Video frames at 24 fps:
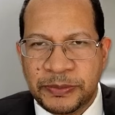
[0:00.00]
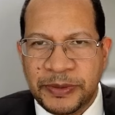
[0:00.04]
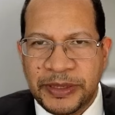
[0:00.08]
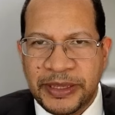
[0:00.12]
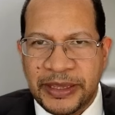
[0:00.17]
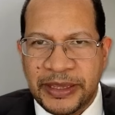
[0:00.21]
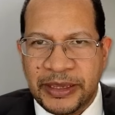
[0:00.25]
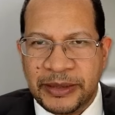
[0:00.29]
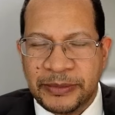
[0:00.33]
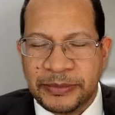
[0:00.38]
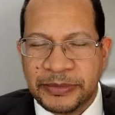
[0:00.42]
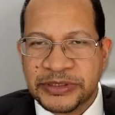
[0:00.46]

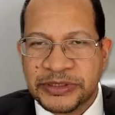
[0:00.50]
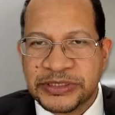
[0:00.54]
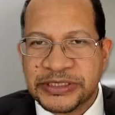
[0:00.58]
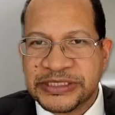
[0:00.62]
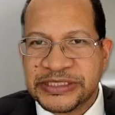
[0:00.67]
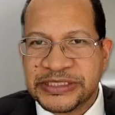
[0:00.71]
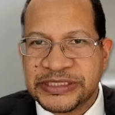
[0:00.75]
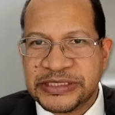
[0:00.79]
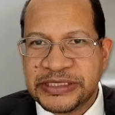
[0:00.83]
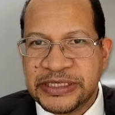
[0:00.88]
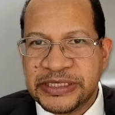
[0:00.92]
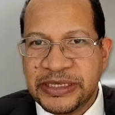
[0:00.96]
be able to
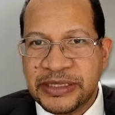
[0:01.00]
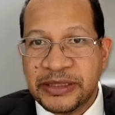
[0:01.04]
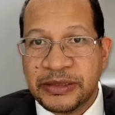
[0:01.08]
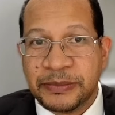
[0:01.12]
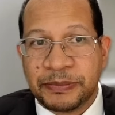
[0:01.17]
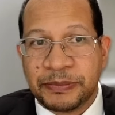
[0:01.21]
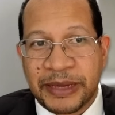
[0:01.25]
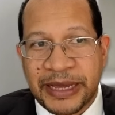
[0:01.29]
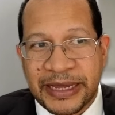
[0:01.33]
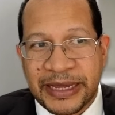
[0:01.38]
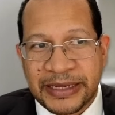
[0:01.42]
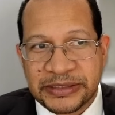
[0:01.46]
see the
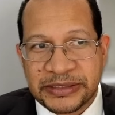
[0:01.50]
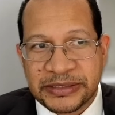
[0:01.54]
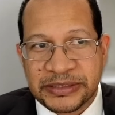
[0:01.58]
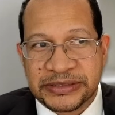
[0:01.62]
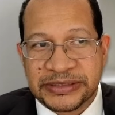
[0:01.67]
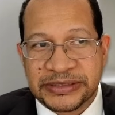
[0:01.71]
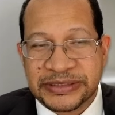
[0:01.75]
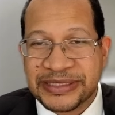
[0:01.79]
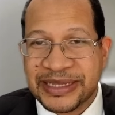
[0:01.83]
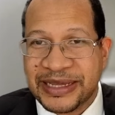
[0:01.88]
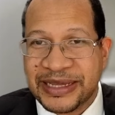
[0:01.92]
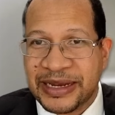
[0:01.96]

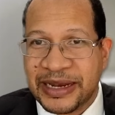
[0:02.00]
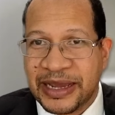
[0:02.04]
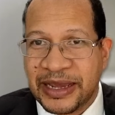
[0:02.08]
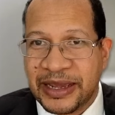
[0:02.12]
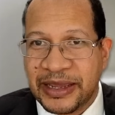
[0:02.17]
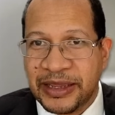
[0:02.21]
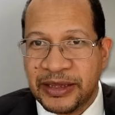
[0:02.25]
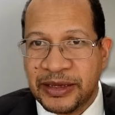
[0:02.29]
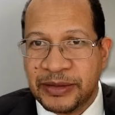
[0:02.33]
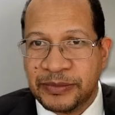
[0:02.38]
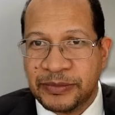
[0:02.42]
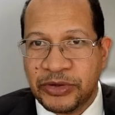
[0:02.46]
patterns that
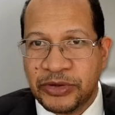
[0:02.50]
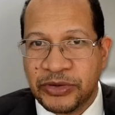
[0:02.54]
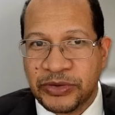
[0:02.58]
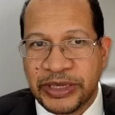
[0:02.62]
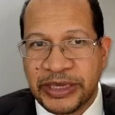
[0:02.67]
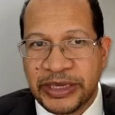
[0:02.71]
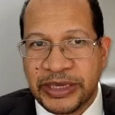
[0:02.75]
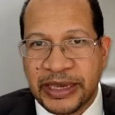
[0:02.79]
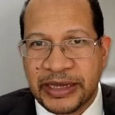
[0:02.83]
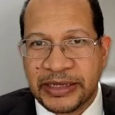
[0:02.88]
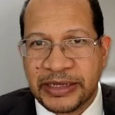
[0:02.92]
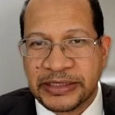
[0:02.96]
I am
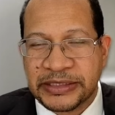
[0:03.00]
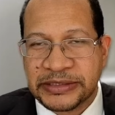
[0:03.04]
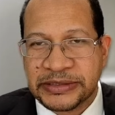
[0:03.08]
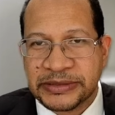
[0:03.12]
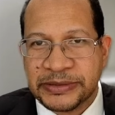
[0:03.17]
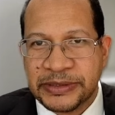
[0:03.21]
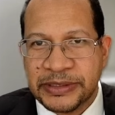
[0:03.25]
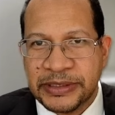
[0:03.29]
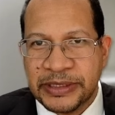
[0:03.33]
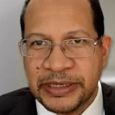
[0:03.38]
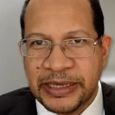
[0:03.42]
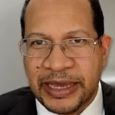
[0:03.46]
looking at.
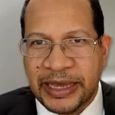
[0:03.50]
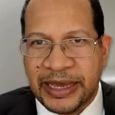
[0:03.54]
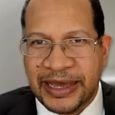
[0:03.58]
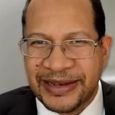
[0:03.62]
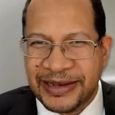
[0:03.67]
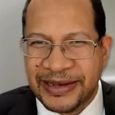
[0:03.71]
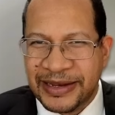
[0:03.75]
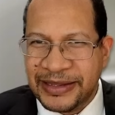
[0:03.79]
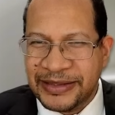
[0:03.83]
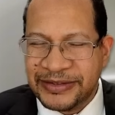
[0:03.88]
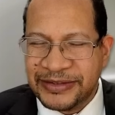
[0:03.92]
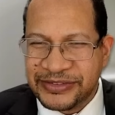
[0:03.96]

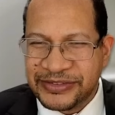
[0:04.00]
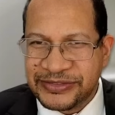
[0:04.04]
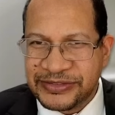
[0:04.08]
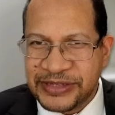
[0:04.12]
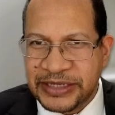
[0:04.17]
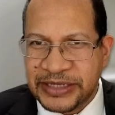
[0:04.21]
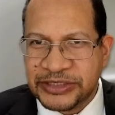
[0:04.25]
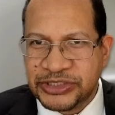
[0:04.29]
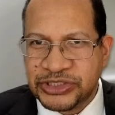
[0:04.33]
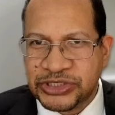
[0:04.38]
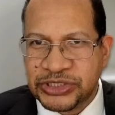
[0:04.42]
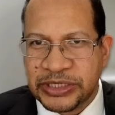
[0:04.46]
And
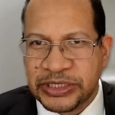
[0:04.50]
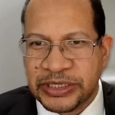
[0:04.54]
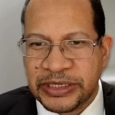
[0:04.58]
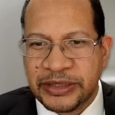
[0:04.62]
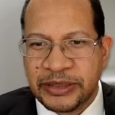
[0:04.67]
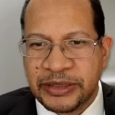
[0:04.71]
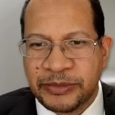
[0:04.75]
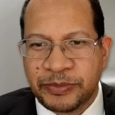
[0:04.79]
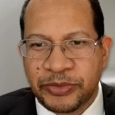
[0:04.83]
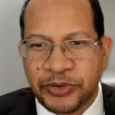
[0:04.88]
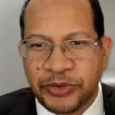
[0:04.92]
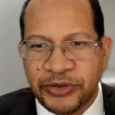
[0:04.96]
essentially,
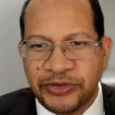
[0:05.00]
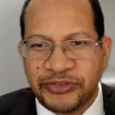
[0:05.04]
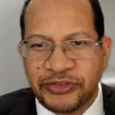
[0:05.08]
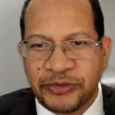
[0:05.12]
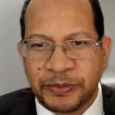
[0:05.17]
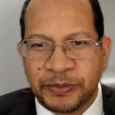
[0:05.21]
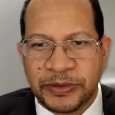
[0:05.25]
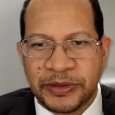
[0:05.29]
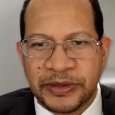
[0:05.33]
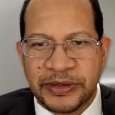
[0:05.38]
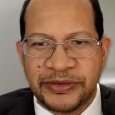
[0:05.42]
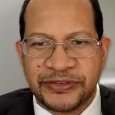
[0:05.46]
the
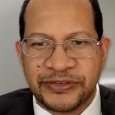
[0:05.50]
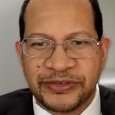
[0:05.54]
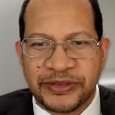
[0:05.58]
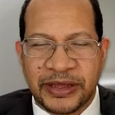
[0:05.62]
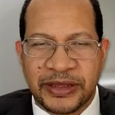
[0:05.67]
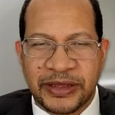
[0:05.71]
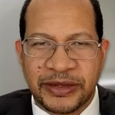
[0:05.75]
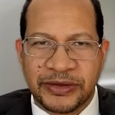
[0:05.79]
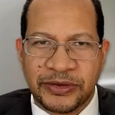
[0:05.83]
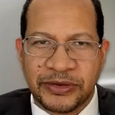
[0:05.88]
principle is that